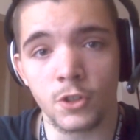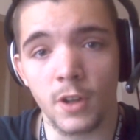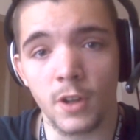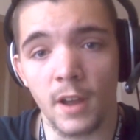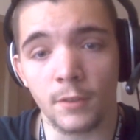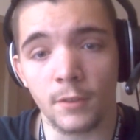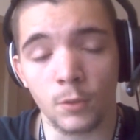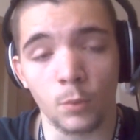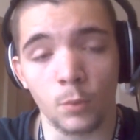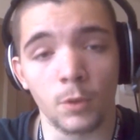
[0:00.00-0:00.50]

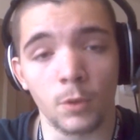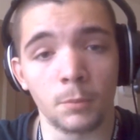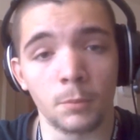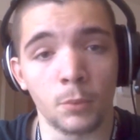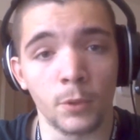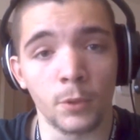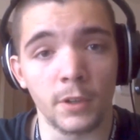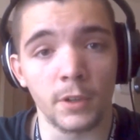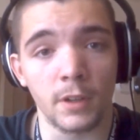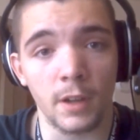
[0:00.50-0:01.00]
after
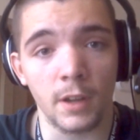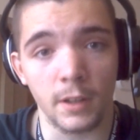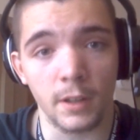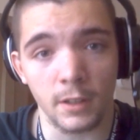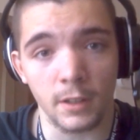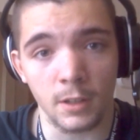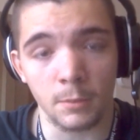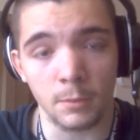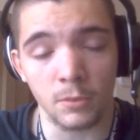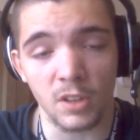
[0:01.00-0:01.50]
1.9
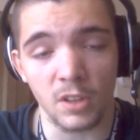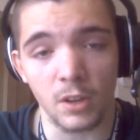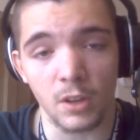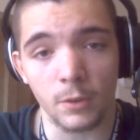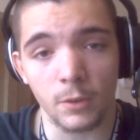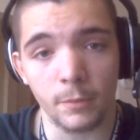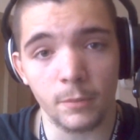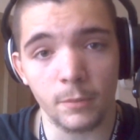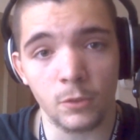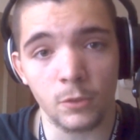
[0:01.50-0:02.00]
comes out
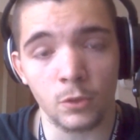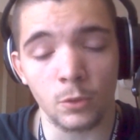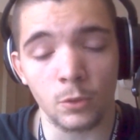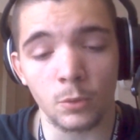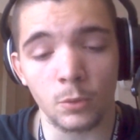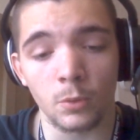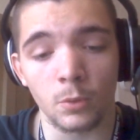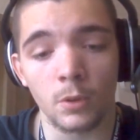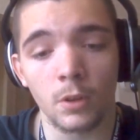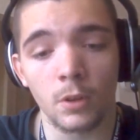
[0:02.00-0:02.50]

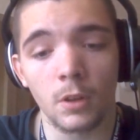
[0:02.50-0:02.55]
soon.